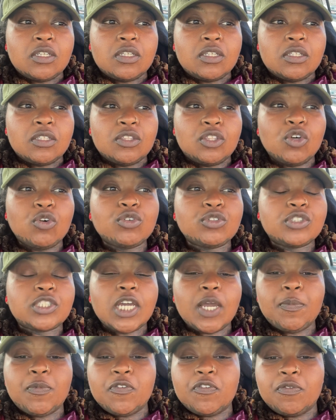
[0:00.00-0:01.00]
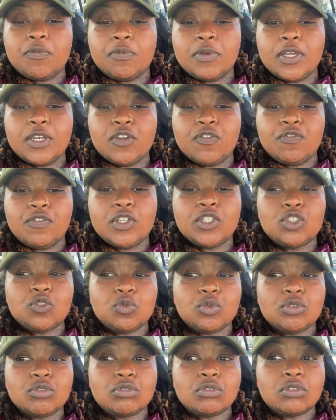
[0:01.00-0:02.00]
those type of
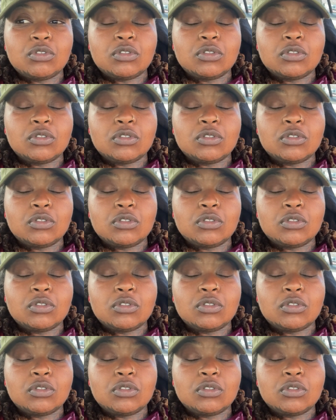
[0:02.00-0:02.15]
individuals,